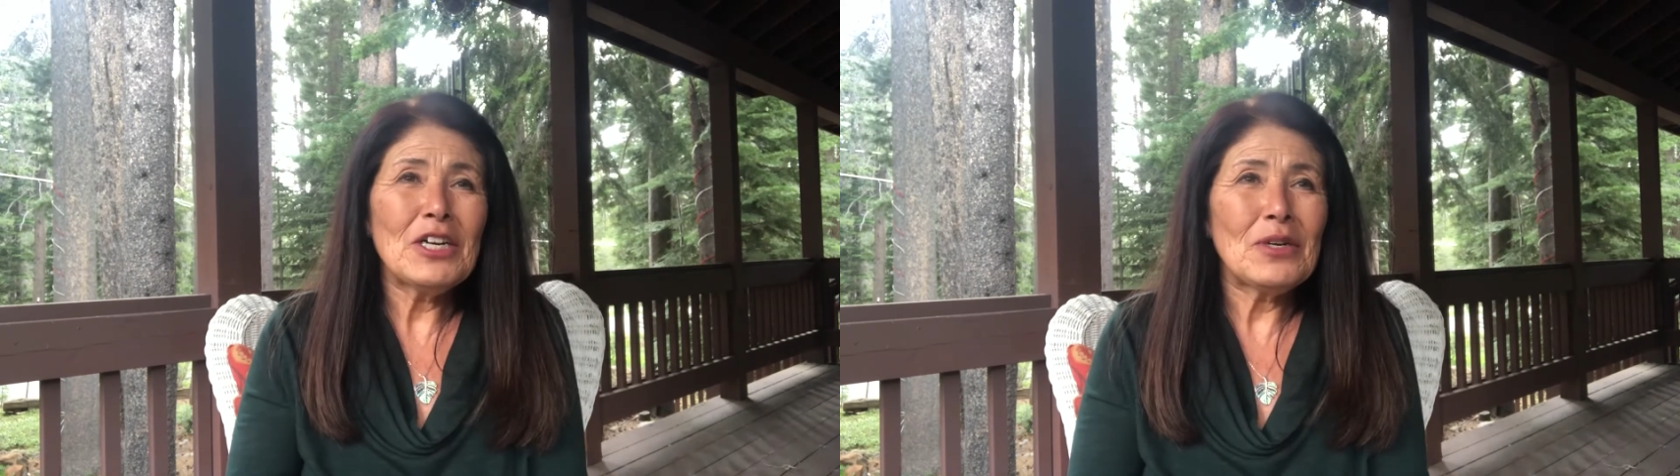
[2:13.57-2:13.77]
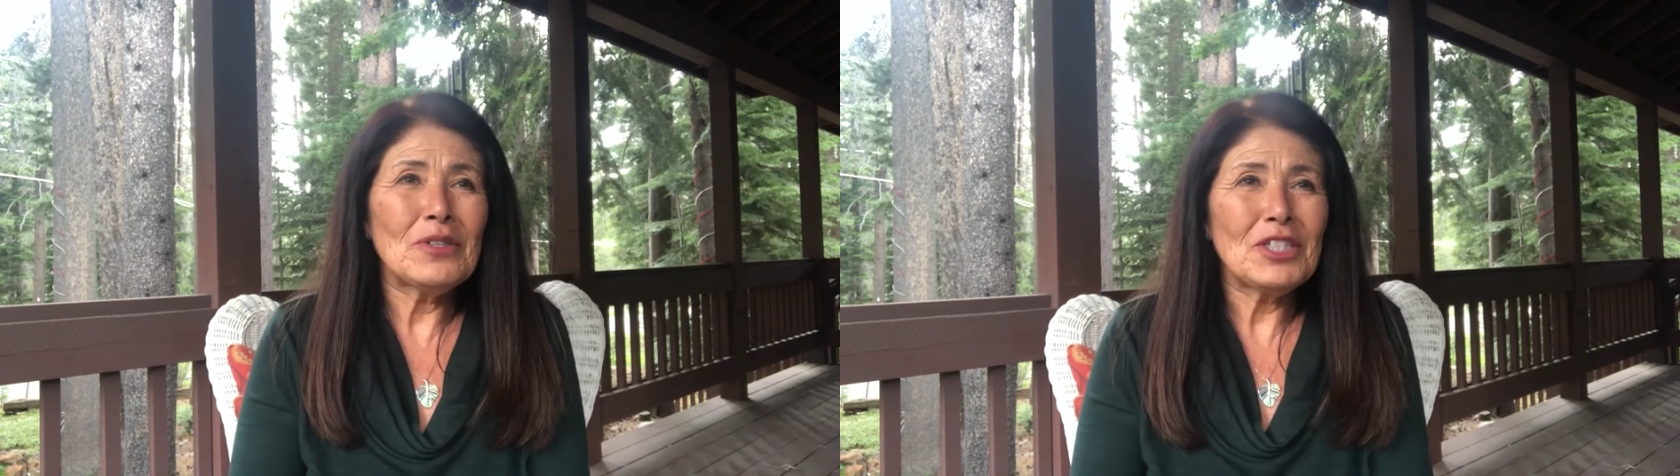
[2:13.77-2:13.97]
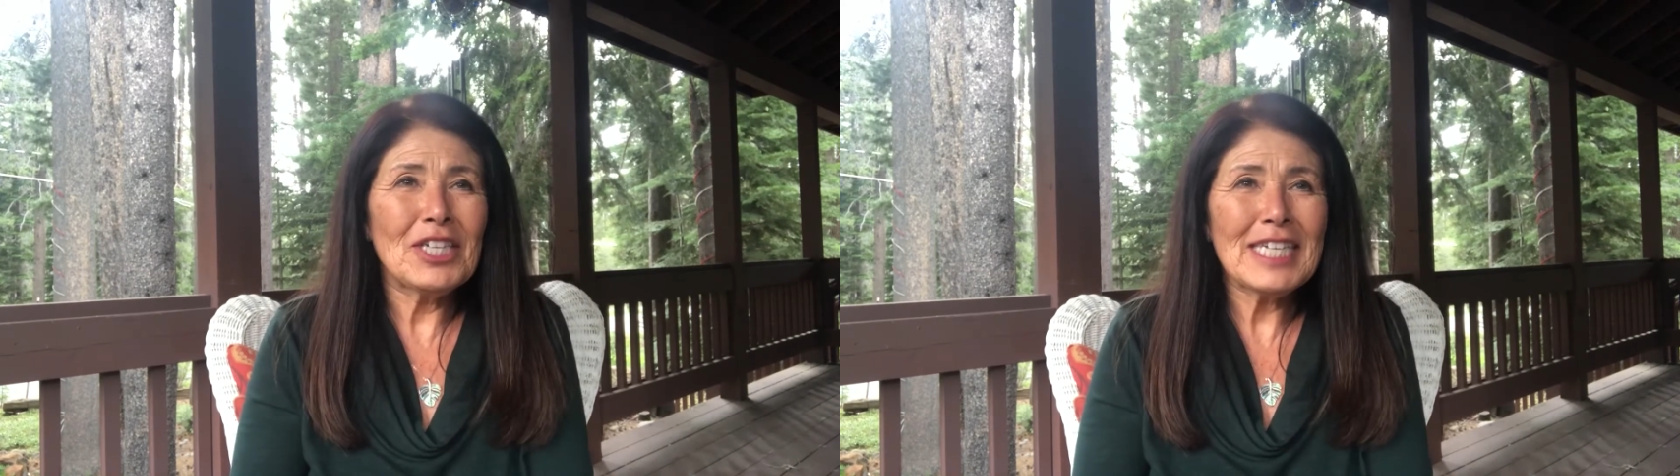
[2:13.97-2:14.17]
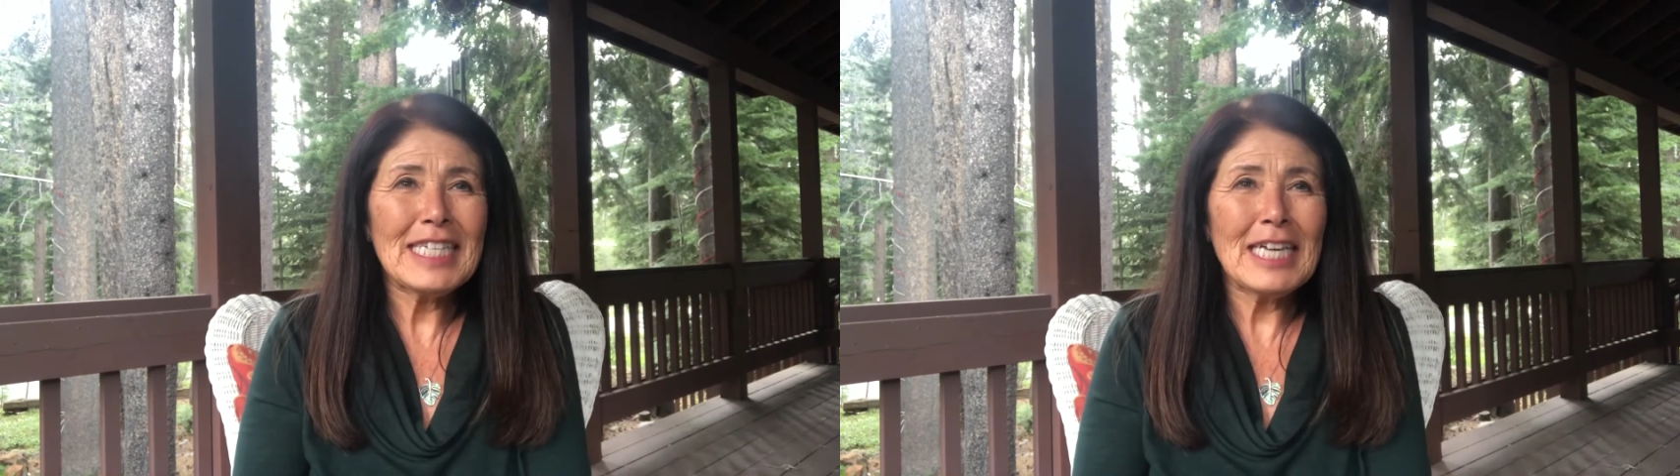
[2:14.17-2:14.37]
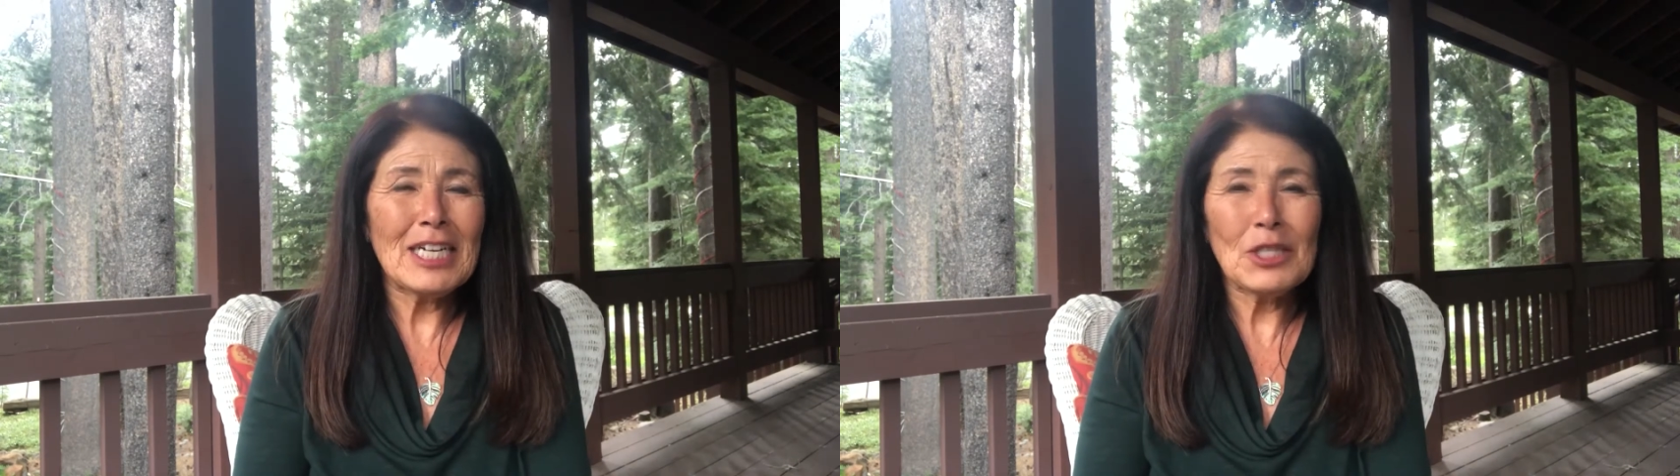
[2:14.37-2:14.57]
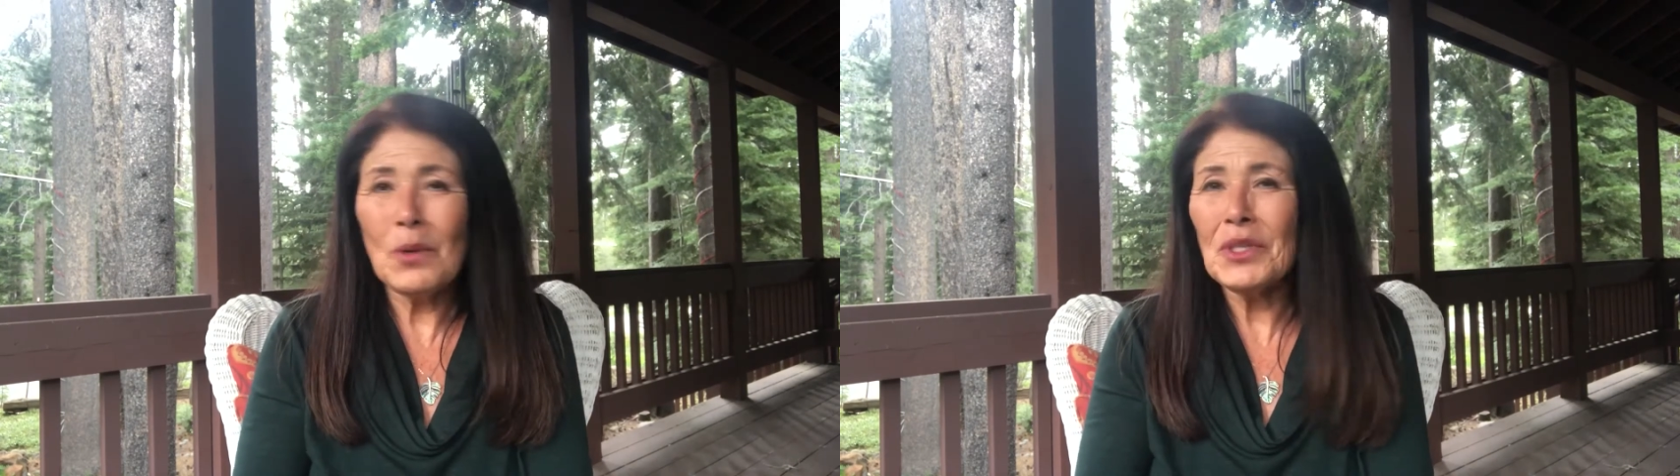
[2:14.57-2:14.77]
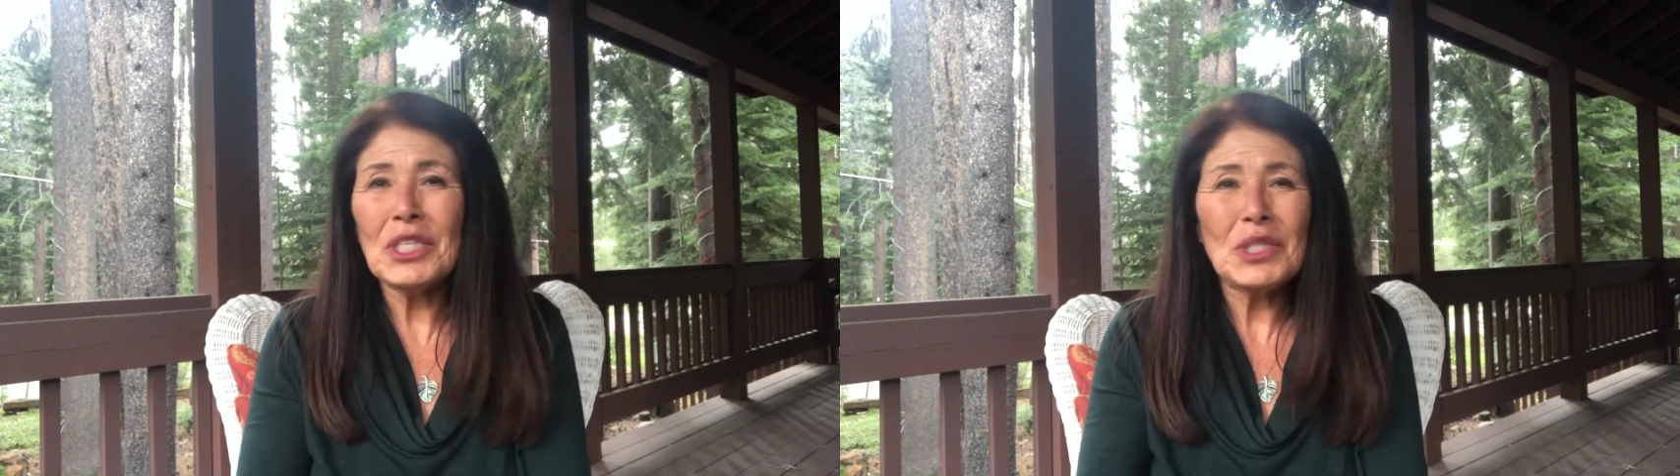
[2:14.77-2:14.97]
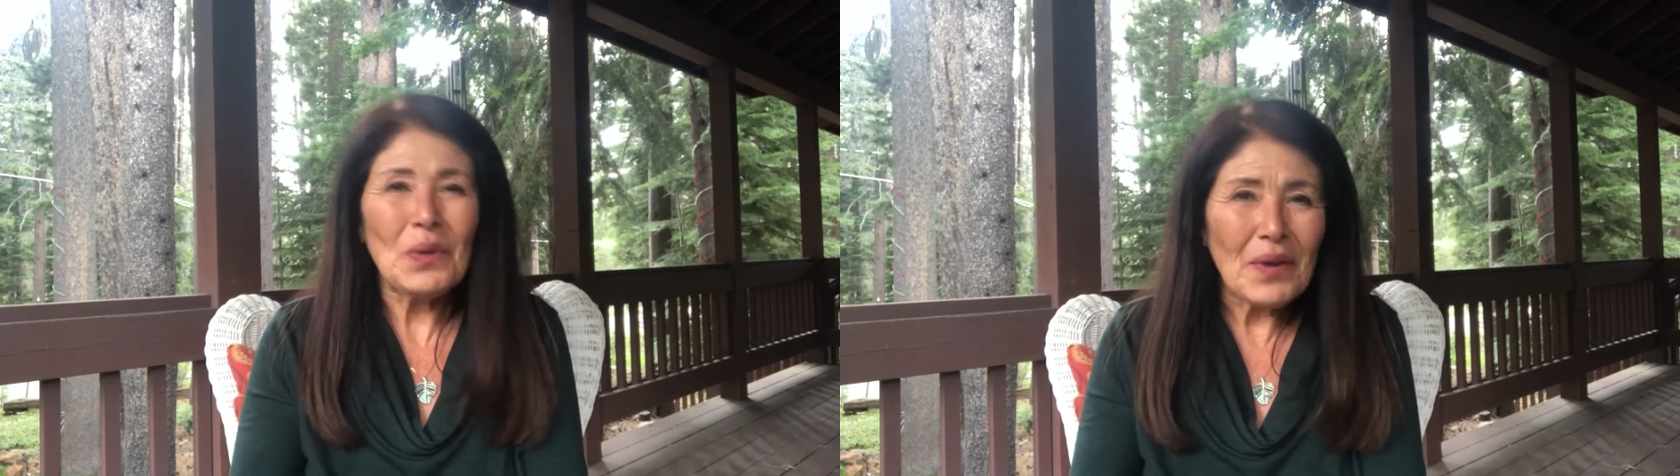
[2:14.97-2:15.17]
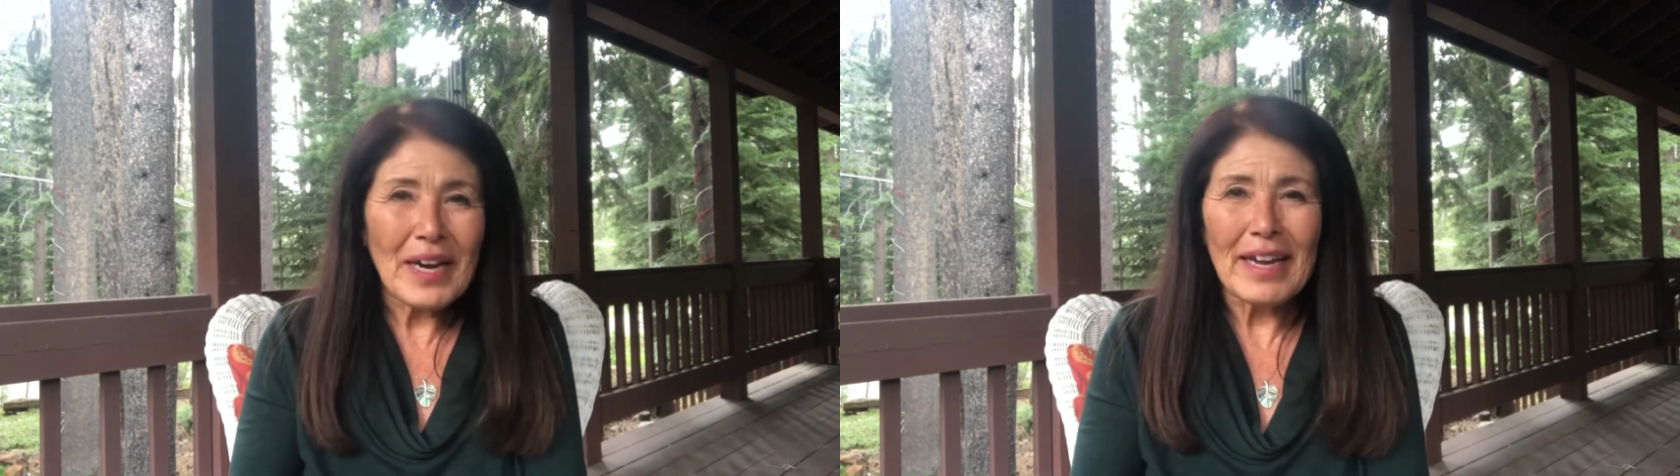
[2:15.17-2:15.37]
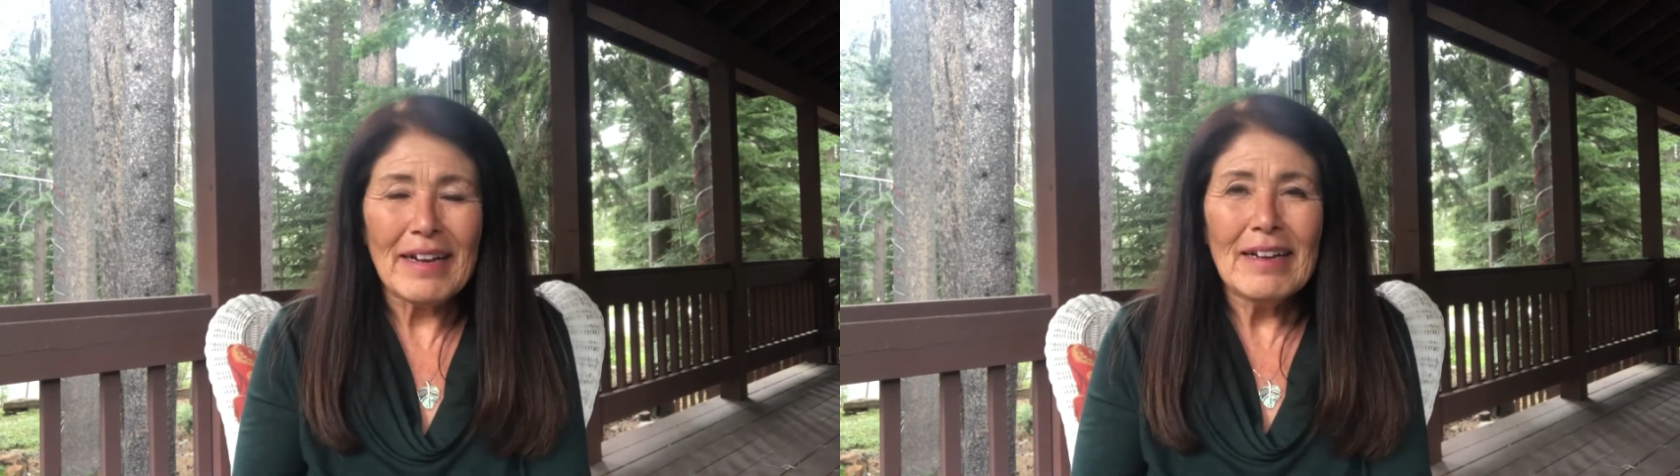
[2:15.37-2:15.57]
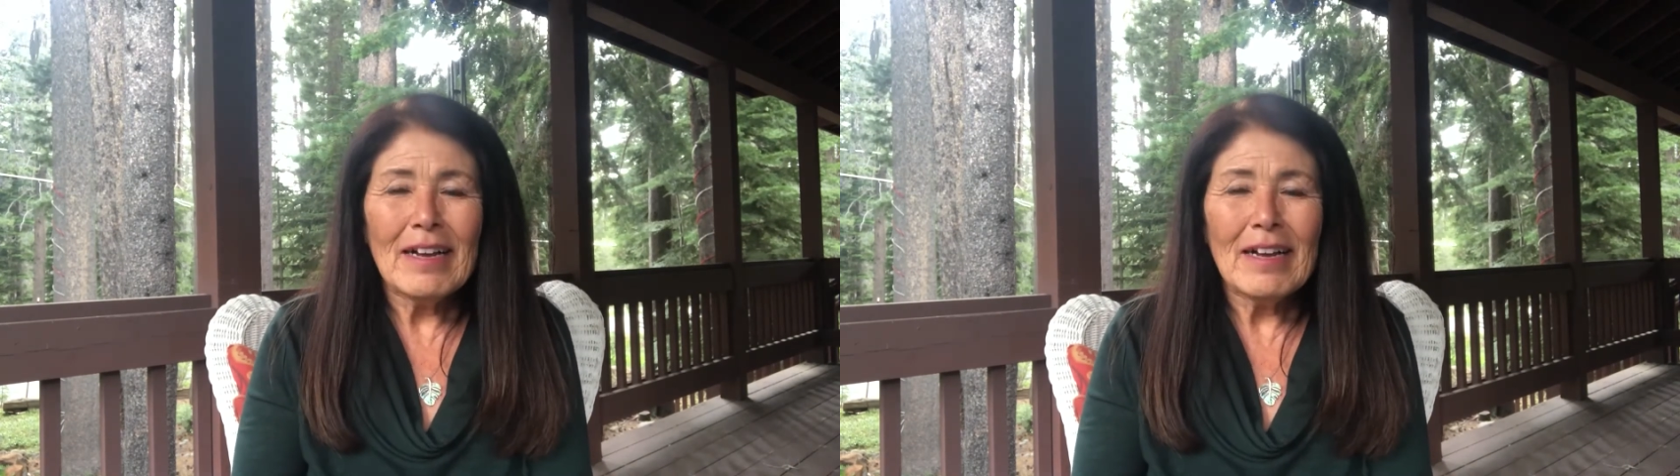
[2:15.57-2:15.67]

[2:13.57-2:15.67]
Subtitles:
who just told the story